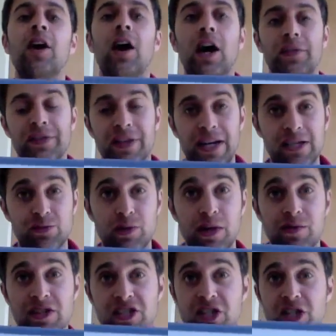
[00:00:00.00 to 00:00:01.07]
Oftentimes when you
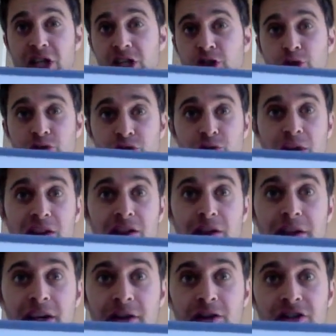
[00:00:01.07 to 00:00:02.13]
have these industrial strength
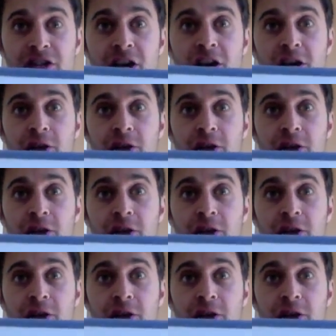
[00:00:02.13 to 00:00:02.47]
cleaners,